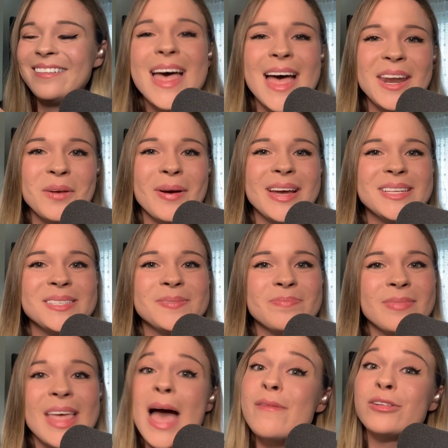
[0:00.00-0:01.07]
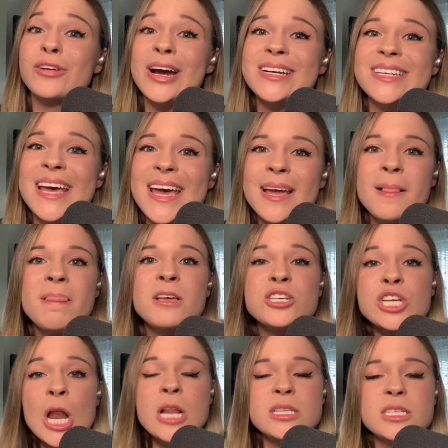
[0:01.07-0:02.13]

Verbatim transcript: Anyways, have a great day.